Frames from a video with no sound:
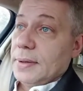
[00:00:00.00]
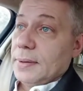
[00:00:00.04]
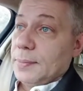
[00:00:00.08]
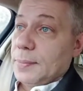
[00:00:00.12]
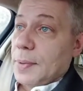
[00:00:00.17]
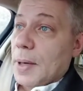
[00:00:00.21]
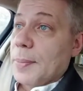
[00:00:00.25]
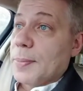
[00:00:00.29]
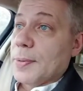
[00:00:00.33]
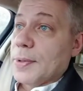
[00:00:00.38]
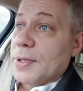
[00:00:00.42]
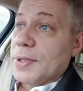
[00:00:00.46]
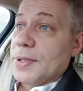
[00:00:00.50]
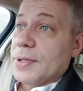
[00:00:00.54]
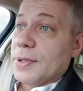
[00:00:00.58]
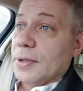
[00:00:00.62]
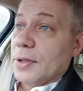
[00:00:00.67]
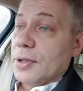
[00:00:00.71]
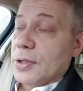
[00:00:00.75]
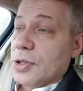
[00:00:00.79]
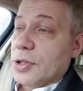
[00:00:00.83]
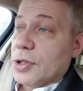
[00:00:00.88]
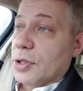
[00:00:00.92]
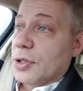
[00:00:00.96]
Properties
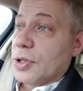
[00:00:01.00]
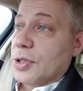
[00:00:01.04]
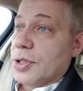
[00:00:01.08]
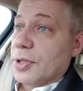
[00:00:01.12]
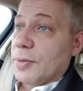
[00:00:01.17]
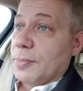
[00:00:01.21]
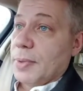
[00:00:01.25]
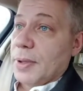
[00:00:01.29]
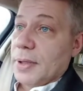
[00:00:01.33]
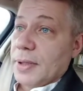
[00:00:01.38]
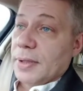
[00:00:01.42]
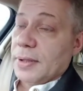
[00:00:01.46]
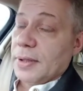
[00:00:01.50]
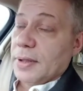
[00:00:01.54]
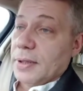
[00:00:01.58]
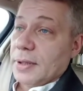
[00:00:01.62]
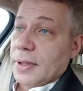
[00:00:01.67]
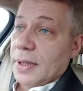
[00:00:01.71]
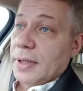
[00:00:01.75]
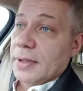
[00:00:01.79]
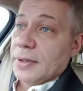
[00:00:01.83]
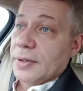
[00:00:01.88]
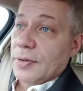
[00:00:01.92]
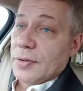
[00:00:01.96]
of the church have been in the
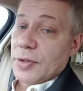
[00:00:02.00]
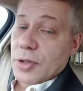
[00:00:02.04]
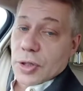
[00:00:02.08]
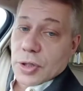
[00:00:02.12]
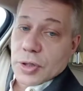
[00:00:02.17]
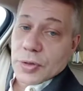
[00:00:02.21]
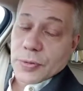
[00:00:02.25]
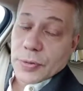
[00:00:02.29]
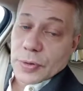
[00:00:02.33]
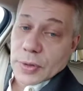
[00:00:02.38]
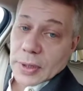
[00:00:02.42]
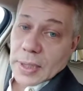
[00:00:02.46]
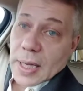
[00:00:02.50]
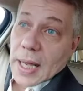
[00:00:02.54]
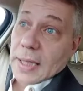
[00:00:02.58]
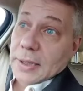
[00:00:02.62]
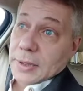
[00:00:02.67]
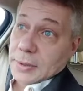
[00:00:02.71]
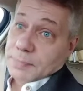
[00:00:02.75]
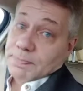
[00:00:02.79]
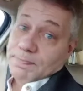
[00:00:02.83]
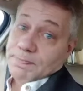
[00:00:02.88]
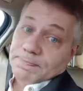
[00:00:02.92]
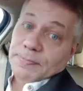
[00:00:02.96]
hands of the church for the
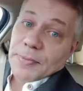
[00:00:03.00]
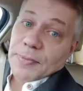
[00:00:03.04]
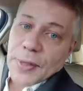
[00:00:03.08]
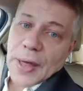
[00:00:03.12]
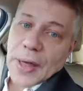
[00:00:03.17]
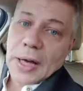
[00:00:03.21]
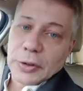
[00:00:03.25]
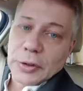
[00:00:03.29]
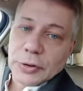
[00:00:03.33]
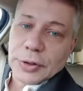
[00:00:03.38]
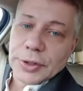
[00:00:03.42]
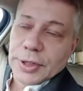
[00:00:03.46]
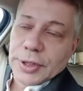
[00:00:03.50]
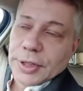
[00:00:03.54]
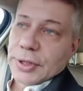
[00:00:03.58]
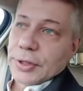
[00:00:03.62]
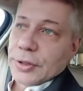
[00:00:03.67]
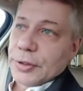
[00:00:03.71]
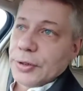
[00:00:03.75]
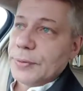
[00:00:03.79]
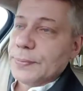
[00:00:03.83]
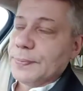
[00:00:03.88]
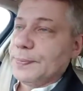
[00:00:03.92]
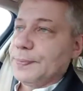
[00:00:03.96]
last 1,000
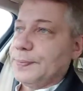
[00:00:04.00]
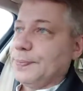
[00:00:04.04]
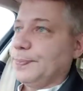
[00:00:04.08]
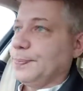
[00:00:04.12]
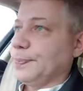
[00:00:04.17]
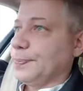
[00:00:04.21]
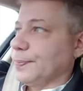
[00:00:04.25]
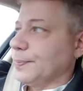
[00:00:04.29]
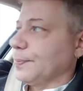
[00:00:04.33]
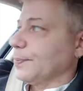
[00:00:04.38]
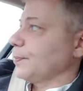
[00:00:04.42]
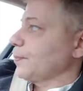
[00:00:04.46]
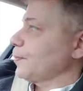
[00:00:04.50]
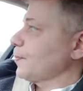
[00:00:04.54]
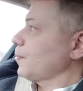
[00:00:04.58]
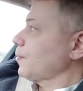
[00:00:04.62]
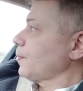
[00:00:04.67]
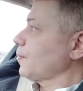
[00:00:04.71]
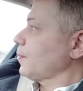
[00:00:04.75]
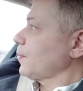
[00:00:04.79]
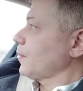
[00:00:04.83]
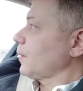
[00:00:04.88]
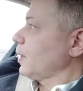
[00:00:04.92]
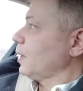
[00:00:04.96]
years.
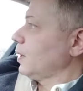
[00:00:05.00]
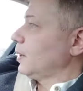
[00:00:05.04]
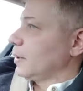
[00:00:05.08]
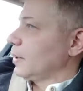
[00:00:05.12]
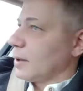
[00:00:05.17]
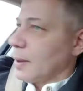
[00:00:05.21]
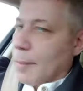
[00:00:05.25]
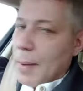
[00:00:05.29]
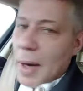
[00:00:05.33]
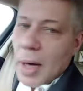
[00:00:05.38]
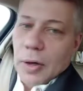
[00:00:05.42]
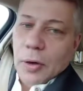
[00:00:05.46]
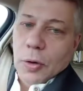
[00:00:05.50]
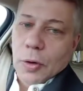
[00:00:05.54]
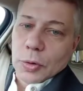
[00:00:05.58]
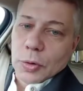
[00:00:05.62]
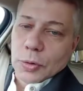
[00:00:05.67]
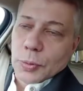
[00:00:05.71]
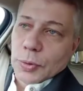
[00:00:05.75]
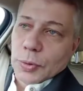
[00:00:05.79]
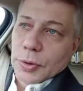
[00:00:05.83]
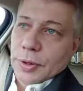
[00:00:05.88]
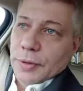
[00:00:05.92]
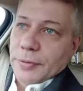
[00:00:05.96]
The
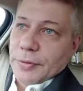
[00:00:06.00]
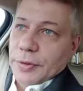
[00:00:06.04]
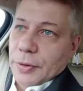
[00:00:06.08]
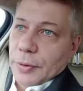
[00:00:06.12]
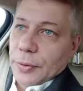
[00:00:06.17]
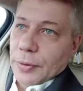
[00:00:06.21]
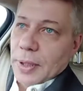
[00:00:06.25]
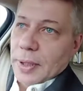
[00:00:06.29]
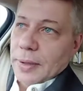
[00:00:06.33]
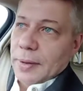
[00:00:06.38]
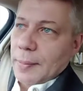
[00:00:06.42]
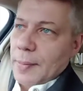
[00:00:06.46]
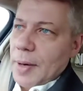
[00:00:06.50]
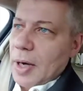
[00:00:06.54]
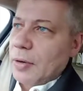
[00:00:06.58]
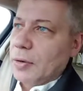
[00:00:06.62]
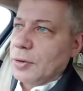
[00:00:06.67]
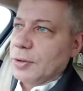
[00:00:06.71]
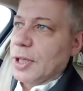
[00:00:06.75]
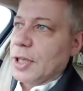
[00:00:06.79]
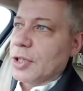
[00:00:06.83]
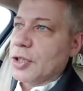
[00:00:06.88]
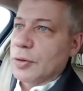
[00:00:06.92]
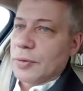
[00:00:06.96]
Mongols wouldn't even do that. The
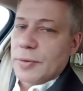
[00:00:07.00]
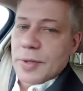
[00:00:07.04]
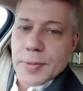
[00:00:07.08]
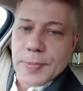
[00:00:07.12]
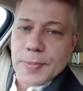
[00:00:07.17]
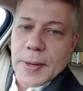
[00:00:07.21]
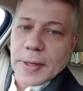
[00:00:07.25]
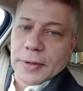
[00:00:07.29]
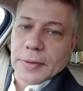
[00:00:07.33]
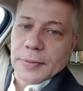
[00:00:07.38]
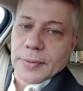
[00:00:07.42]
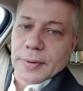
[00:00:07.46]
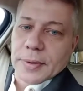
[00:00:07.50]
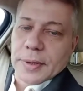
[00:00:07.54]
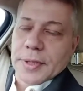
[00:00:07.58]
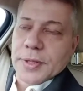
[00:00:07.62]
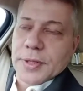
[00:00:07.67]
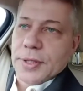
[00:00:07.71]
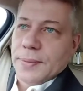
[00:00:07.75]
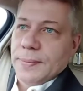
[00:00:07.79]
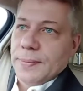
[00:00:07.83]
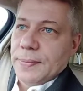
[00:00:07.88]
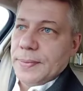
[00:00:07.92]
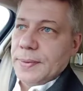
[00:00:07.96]
Mongols actually respected
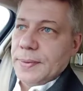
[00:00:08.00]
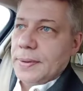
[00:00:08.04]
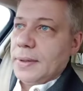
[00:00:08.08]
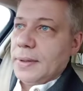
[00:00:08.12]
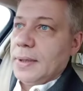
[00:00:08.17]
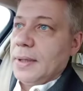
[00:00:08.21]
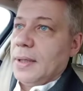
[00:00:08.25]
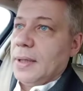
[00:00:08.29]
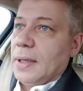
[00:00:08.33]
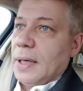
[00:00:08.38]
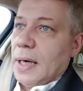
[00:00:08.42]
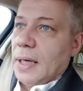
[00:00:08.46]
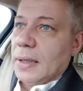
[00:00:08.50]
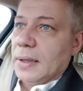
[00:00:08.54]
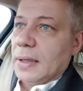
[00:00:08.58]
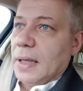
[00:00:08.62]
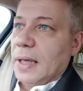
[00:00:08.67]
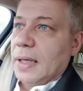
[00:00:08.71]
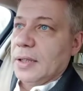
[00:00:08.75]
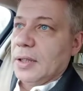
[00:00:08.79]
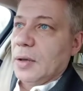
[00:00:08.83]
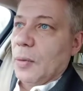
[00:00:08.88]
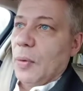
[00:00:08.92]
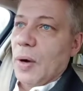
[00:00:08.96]
religion.
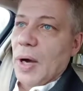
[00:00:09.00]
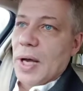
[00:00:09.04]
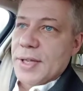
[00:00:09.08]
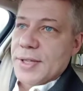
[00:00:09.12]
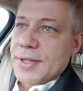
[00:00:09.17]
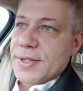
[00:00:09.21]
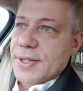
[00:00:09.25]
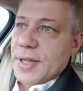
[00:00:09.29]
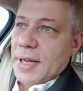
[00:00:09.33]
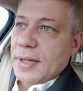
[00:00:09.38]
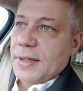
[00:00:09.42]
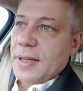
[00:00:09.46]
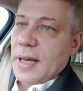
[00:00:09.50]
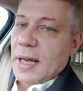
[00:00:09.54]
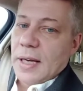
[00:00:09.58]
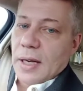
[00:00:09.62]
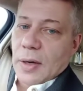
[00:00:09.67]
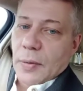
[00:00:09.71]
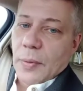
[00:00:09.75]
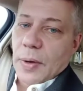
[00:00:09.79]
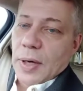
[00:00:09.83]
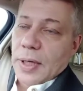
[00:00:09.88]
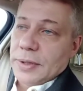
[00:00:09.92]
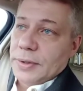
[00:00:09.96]
Unlike the West,
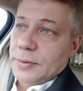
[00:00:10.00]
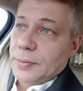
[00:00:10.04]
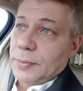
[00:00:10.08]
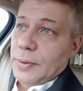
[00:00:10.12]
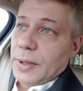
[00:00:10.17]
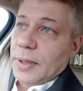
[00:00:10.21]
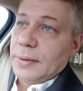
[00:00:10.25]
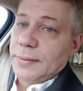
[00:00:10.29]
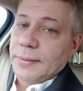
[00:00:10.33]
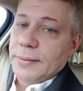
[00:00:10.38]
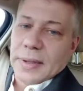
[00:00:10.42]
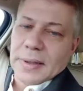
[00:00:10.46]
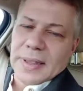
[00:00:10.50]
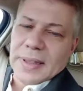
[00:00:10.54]
satanic West. Well,